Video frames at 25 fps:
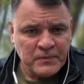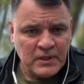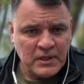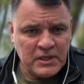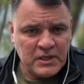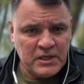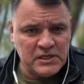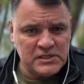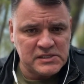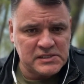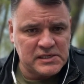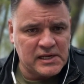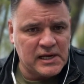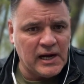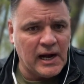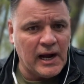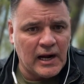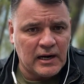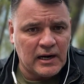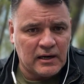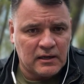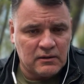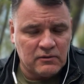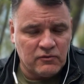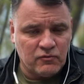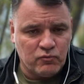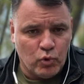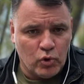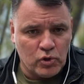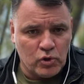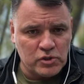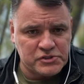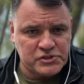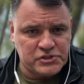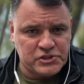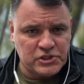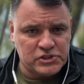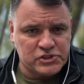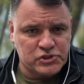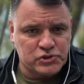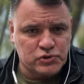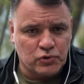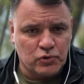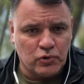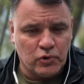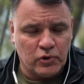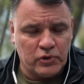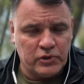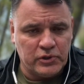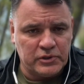his car was
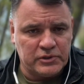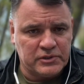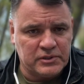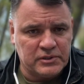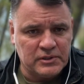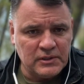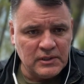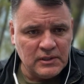destroyed.